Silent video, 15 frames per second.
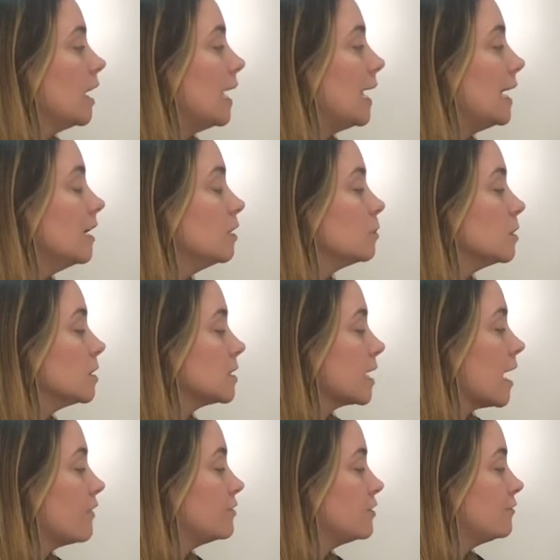Animals
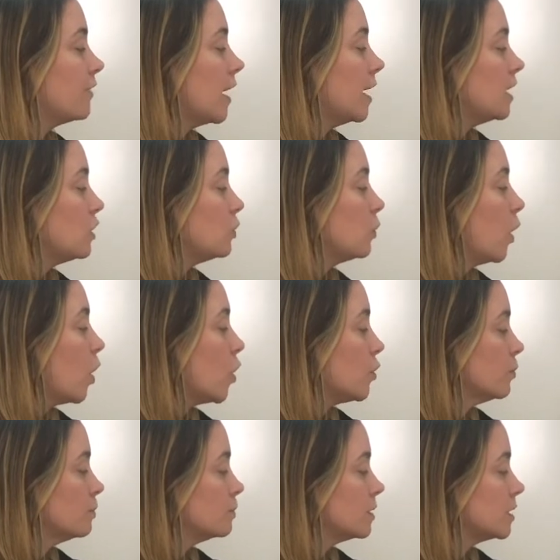have to find new
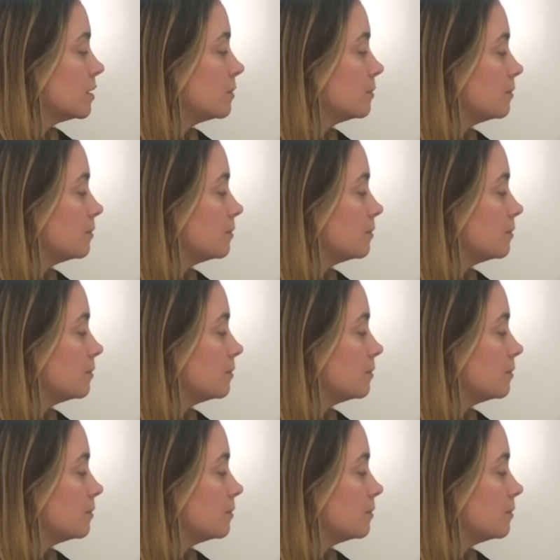homes.